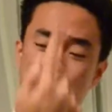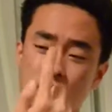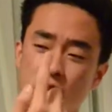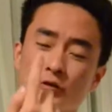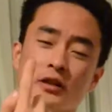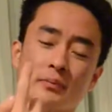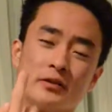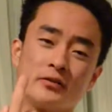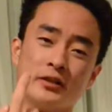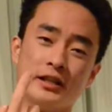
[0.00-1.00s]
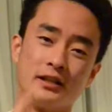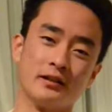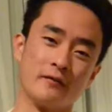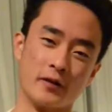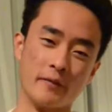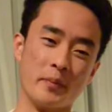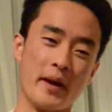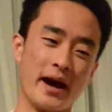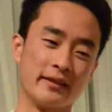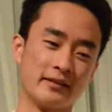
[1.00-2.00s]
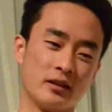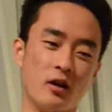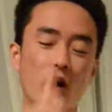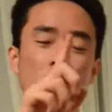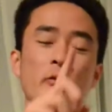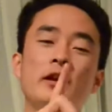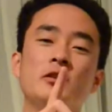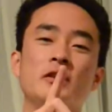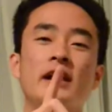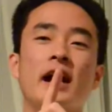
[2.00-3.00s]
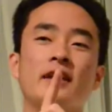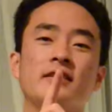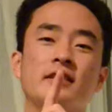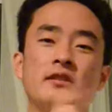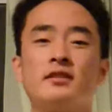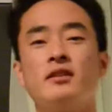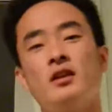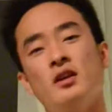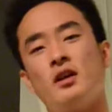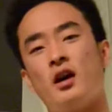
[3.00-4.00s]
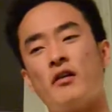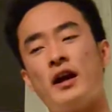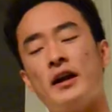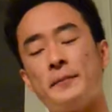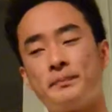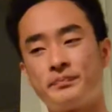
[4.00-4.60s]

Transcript: shoots up the string from the mass all the way to the axes. Alright?